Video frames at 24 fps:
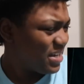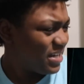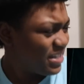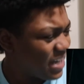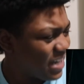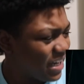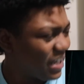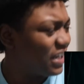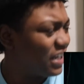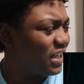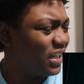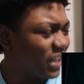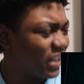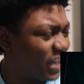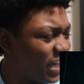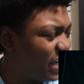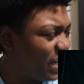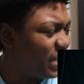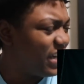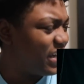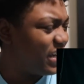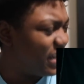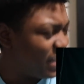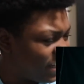Tell Lil
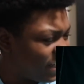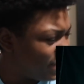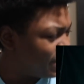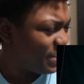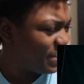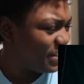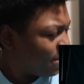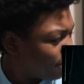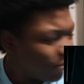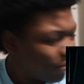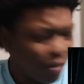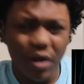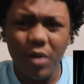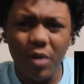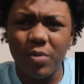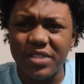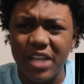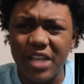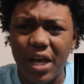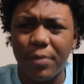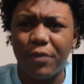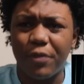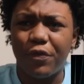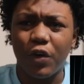Key, But he was
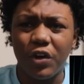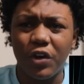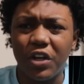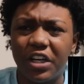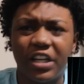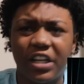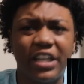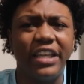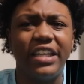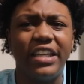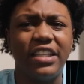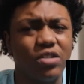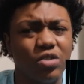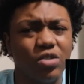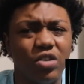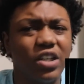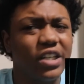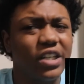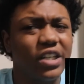out before Lil Keys, so Lil